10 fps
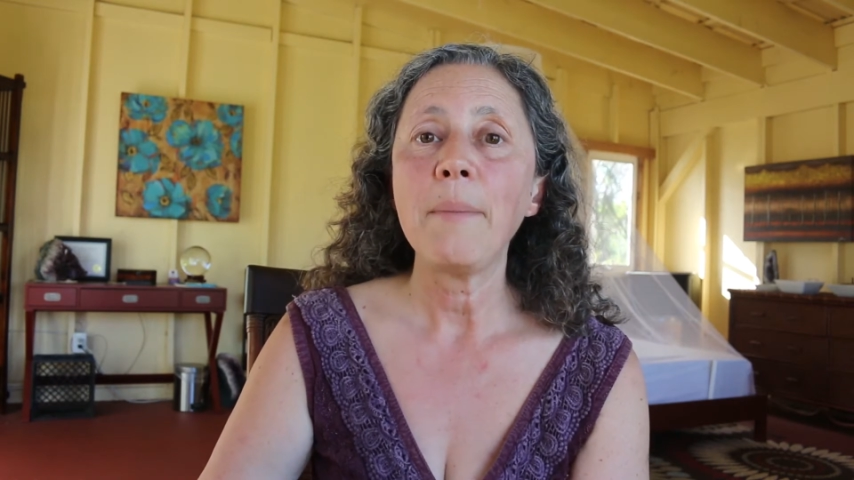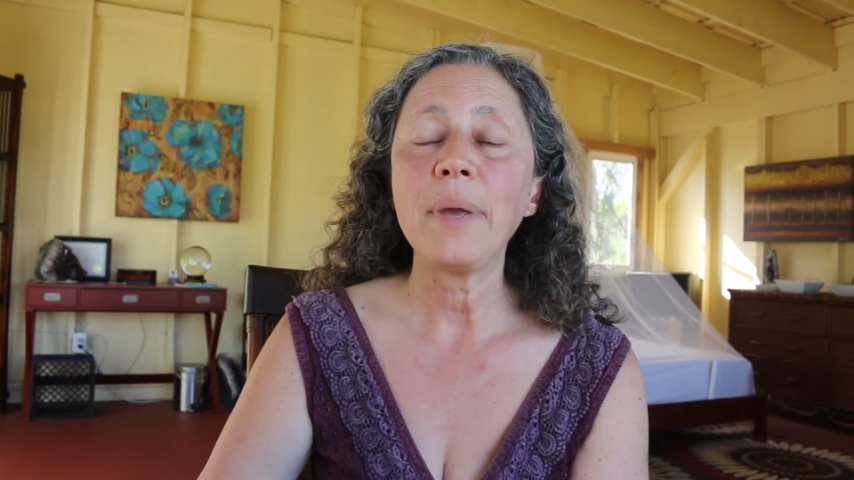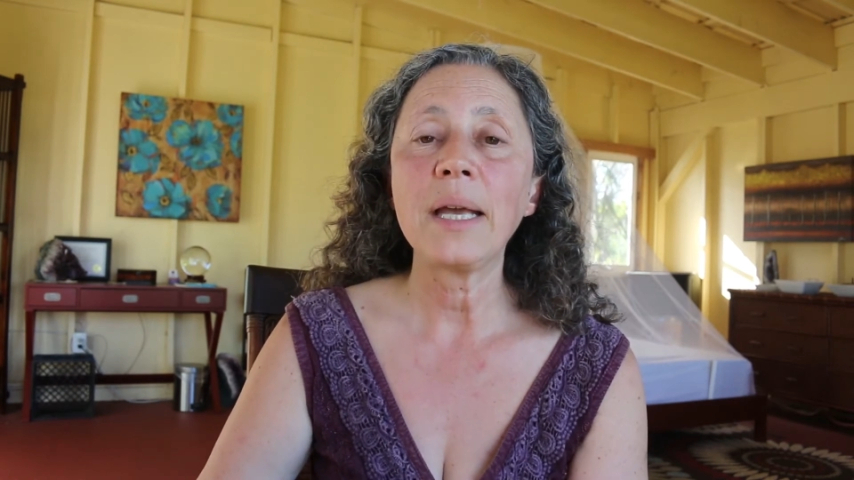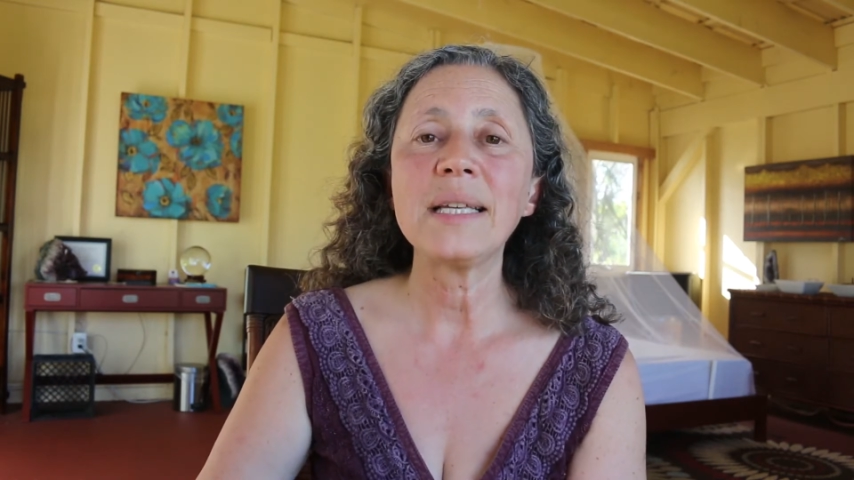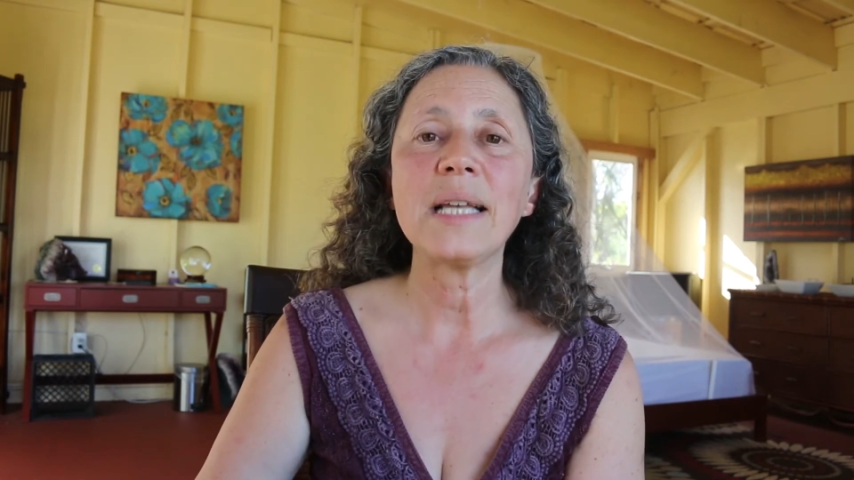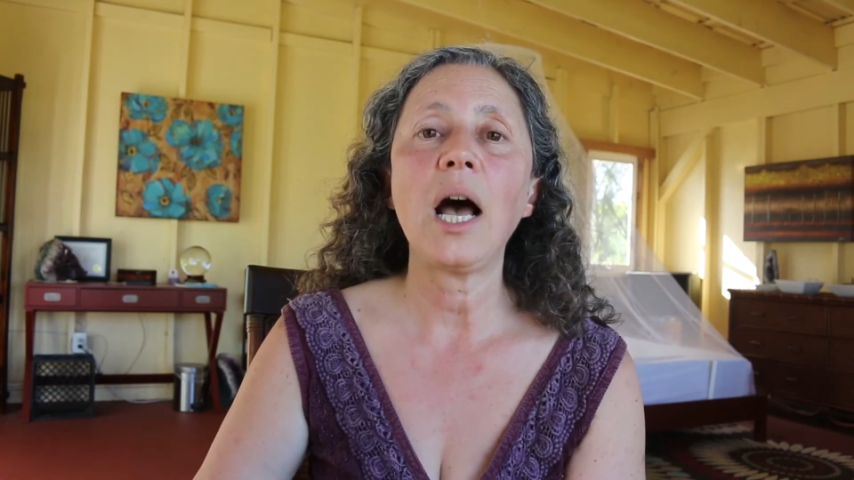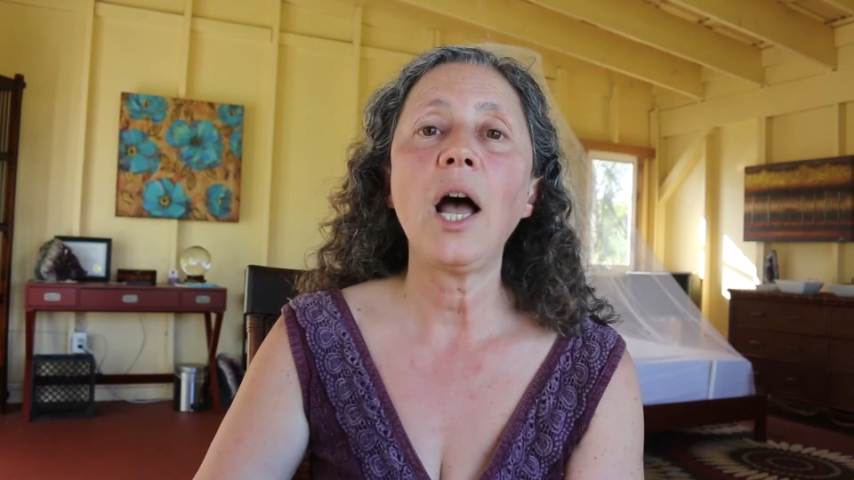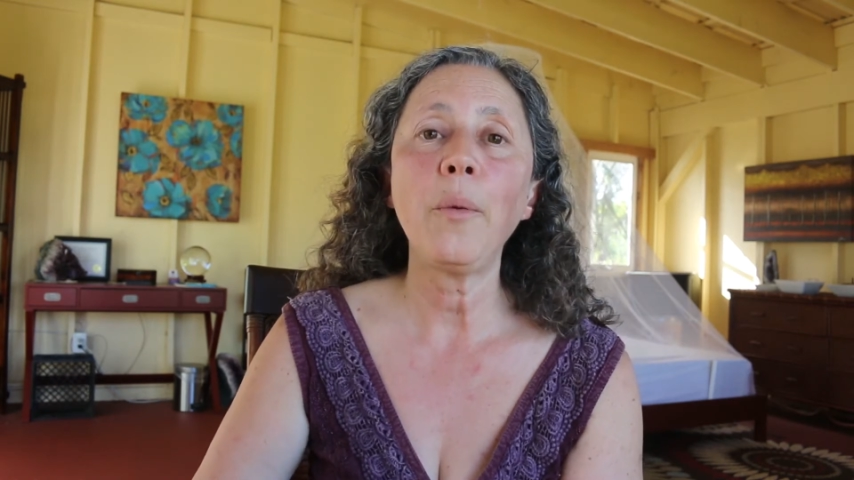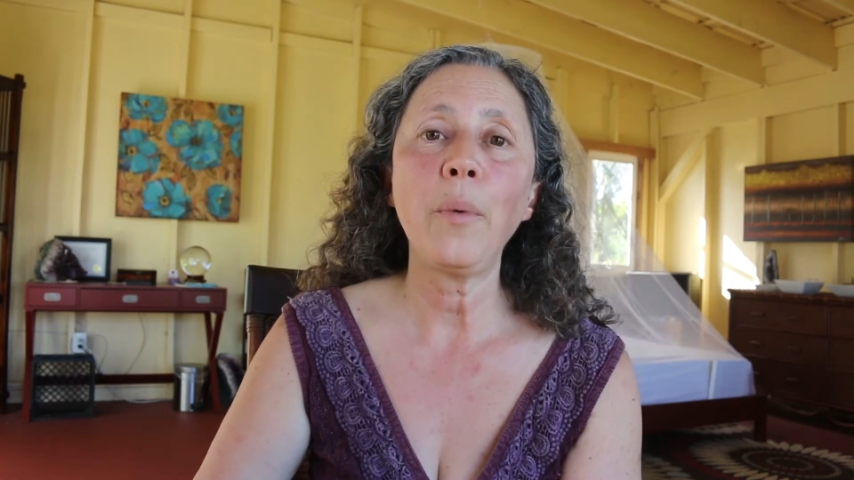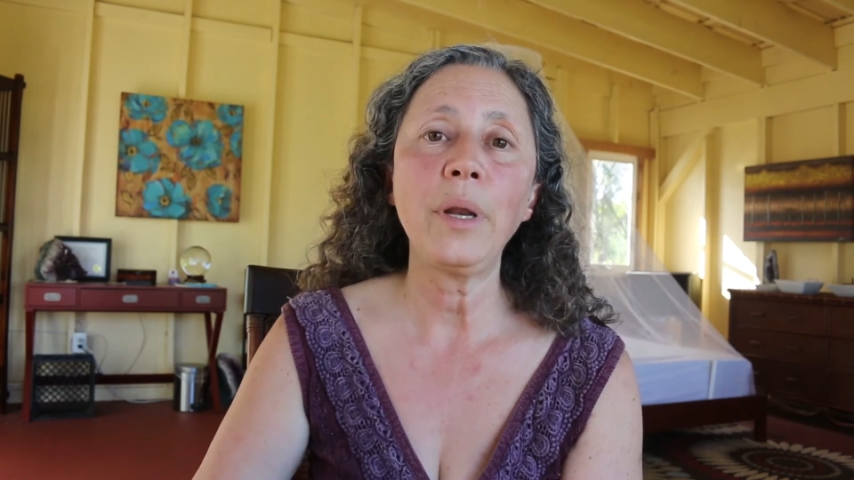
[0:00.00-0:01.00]
because
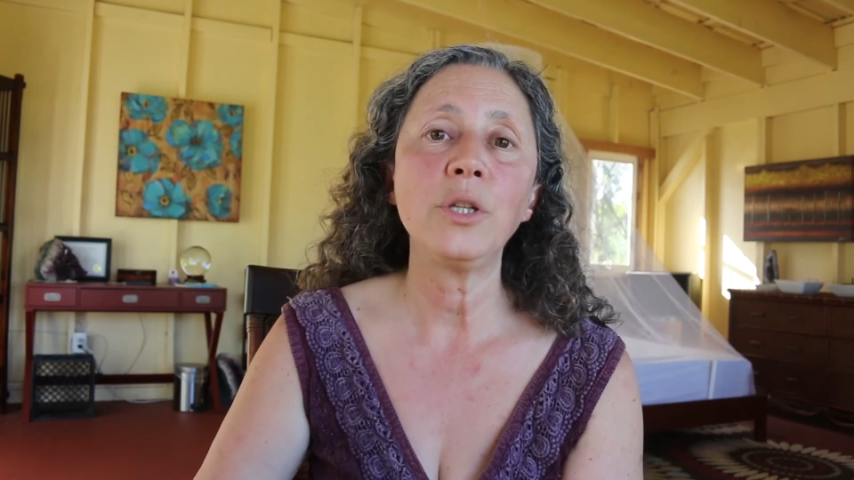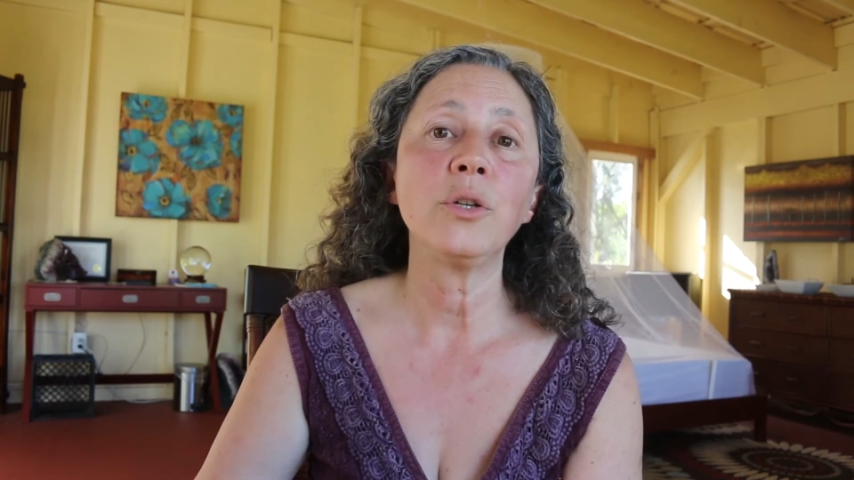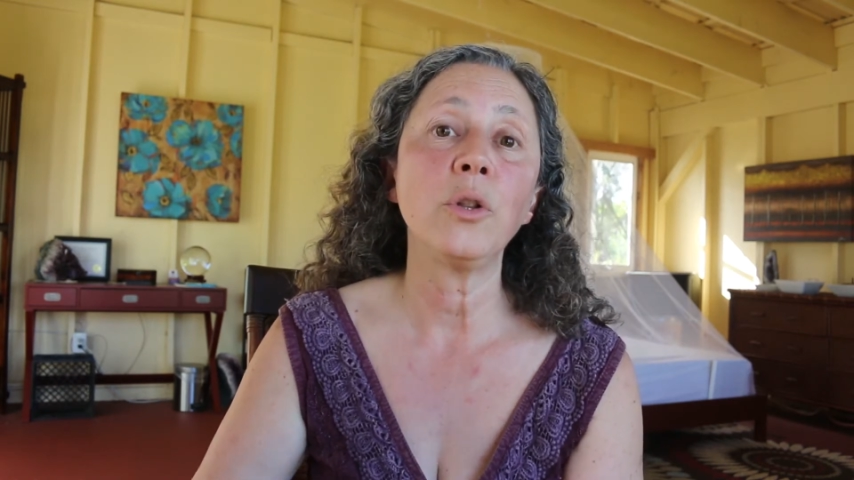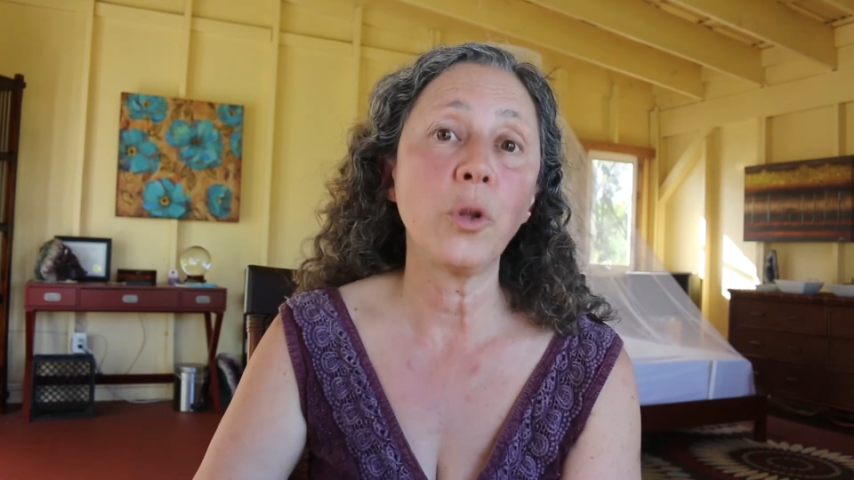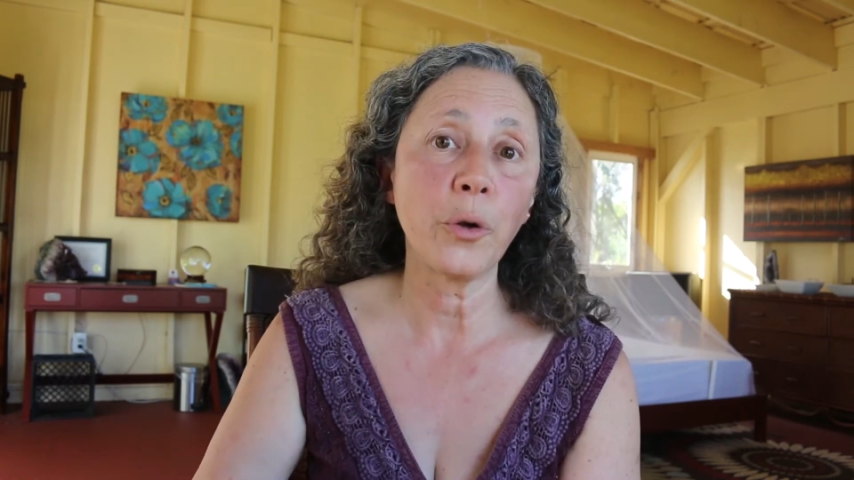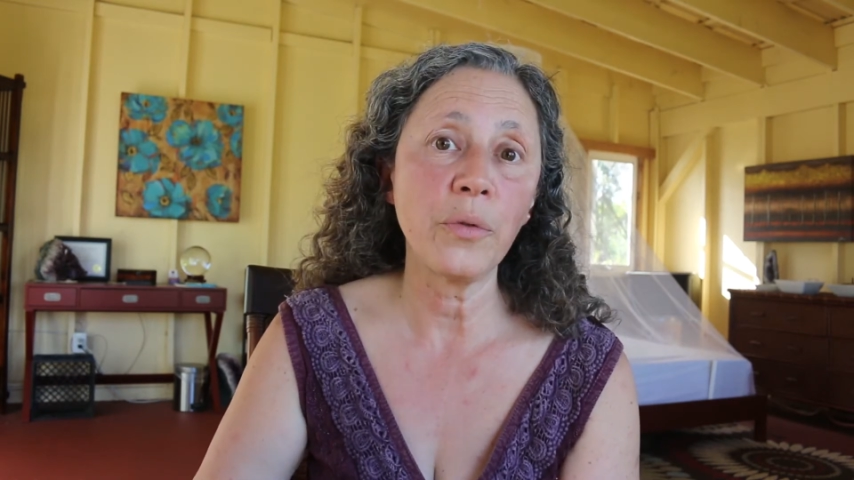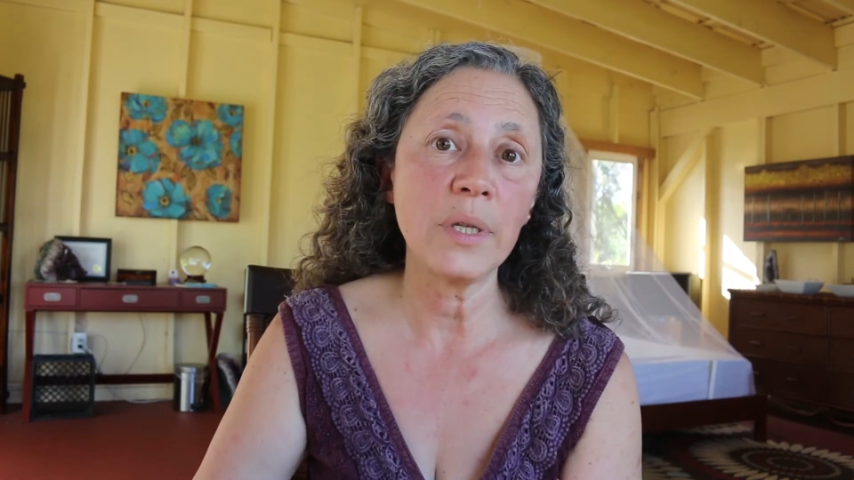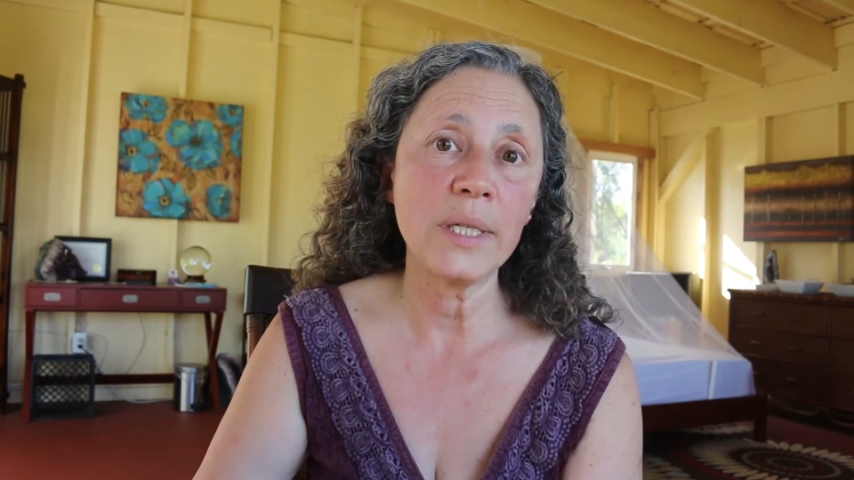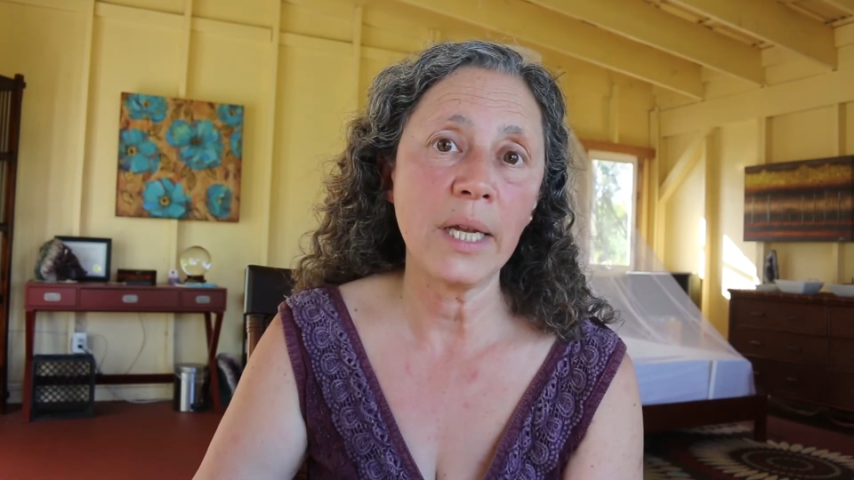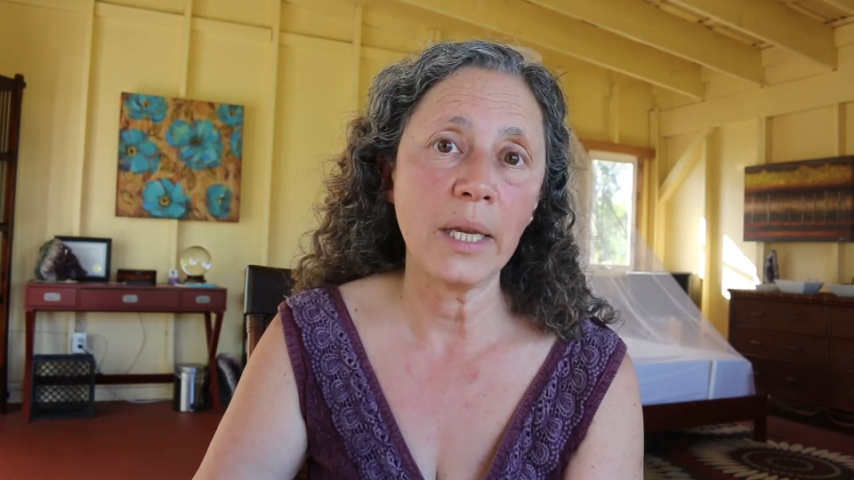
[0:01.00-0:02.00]
I wanted to learn
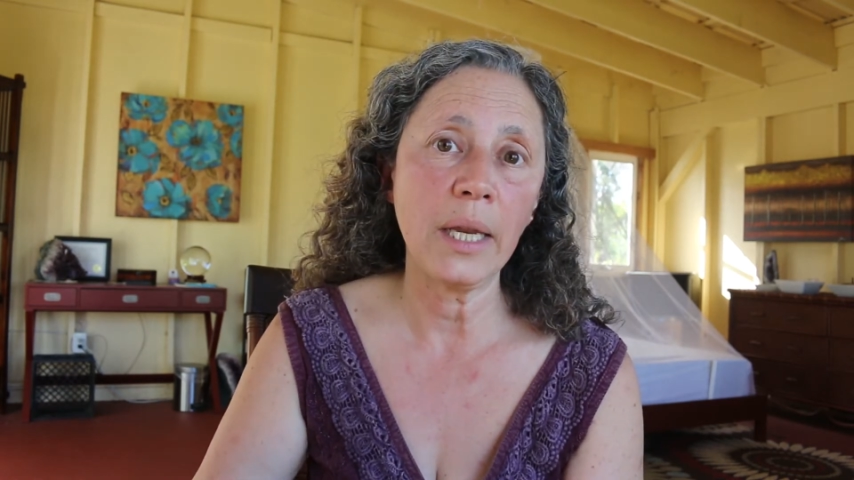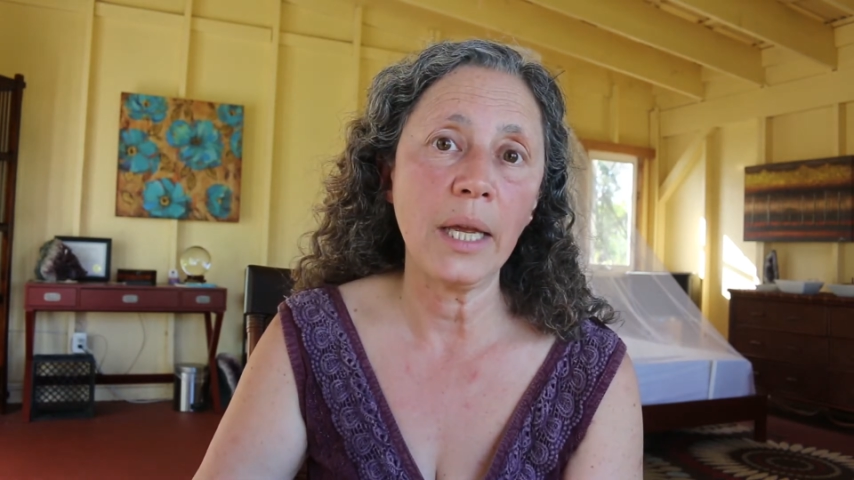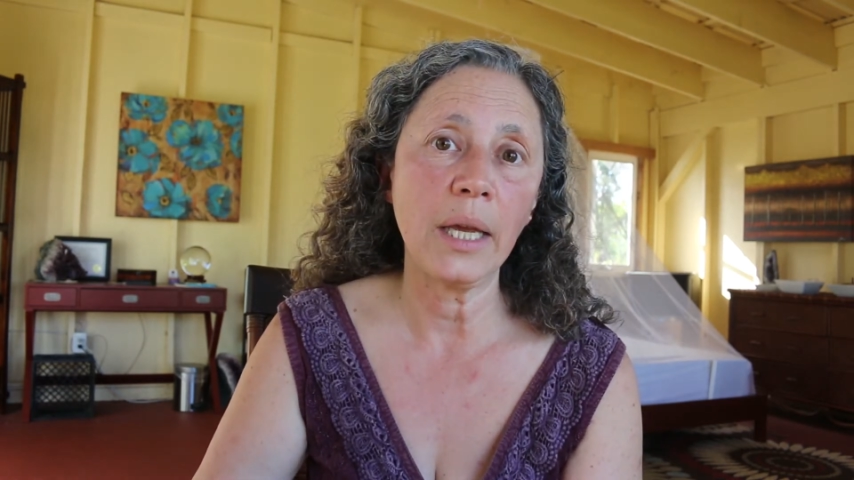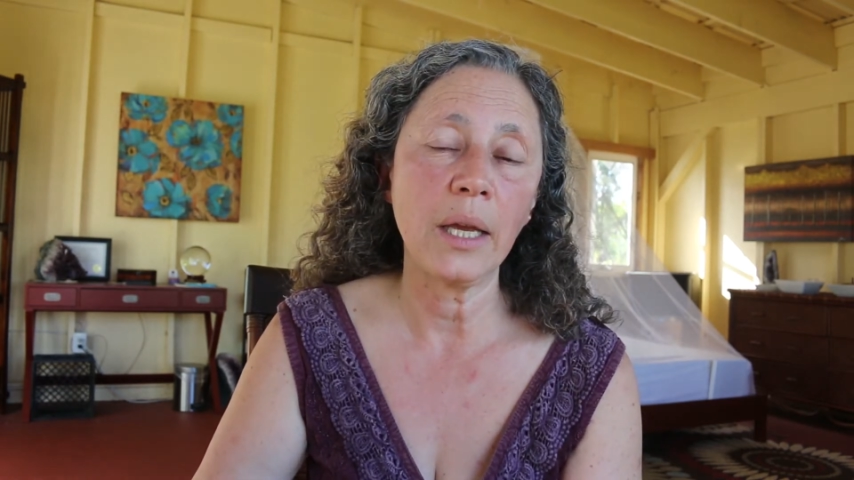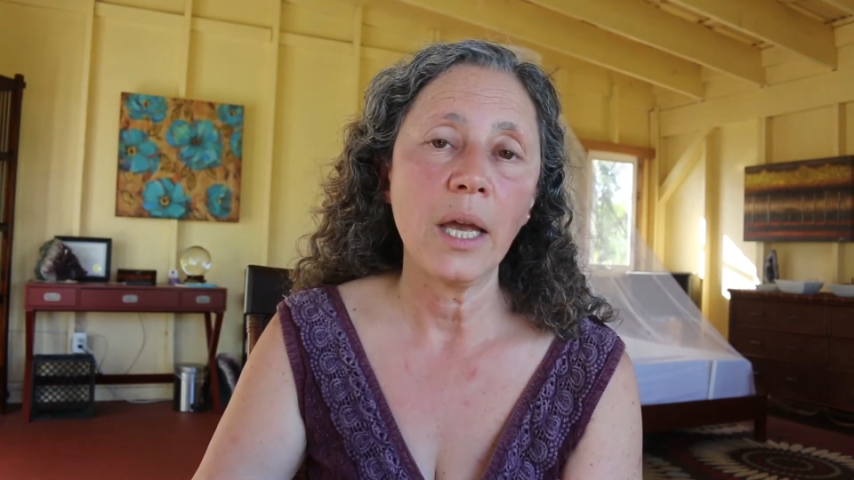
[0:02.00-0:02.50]
this technique,